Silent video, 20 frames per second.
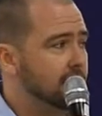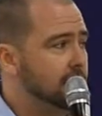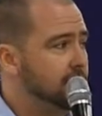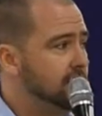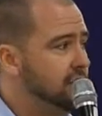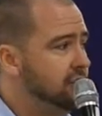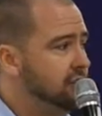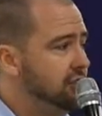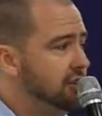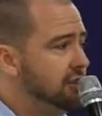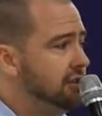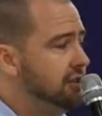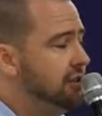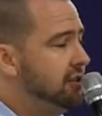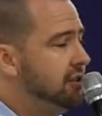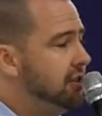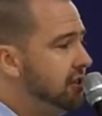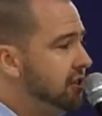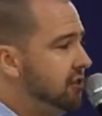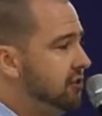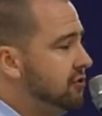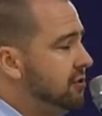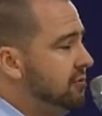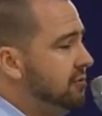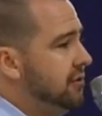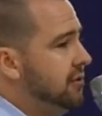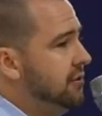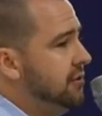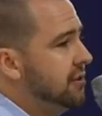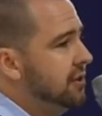That means you can
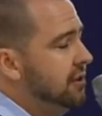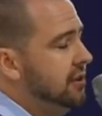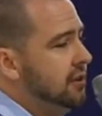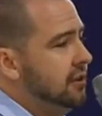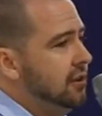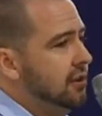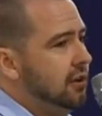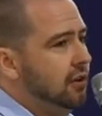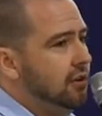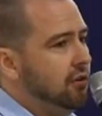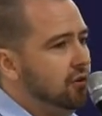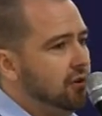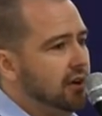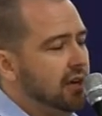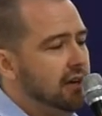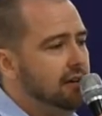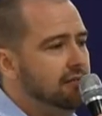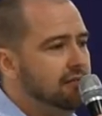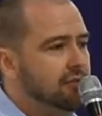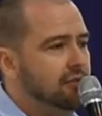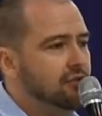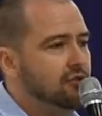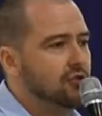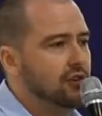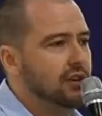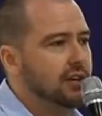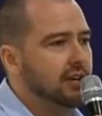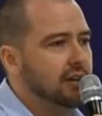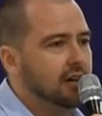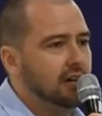distribute your
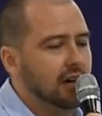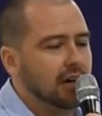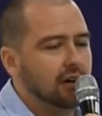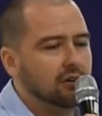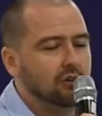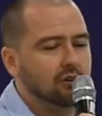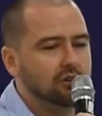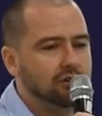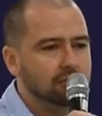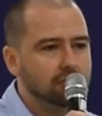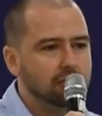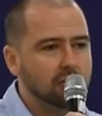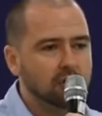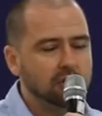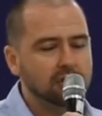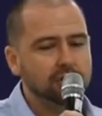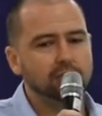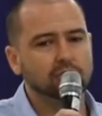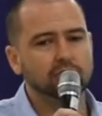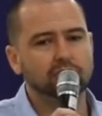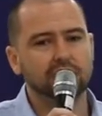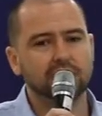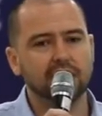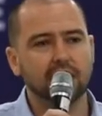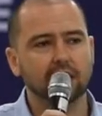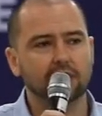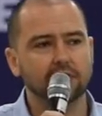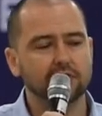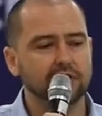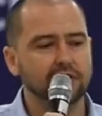inventory across multiple
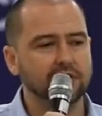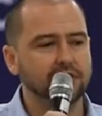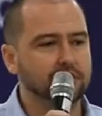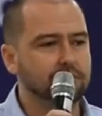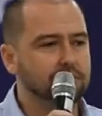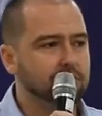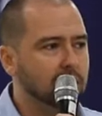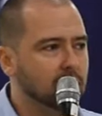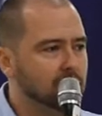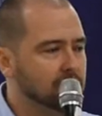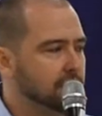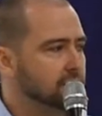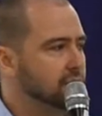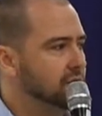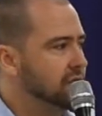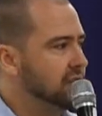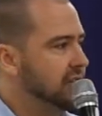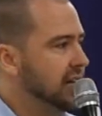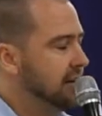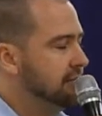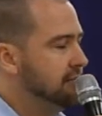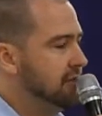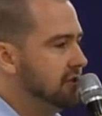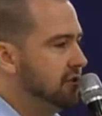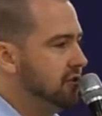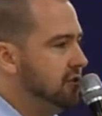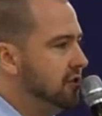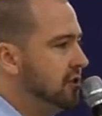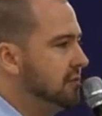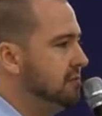channels into multiple
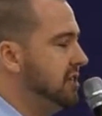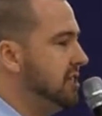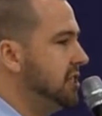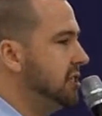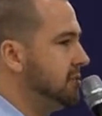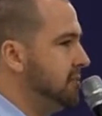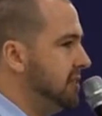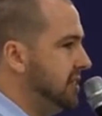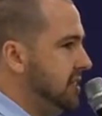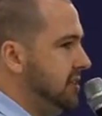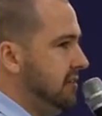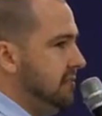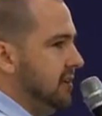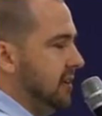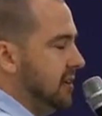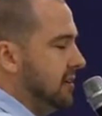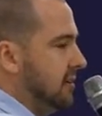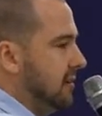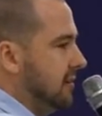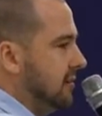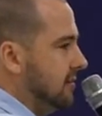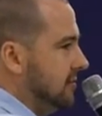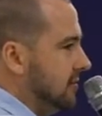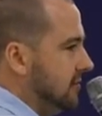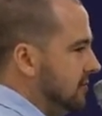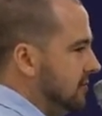segments. You can be specific.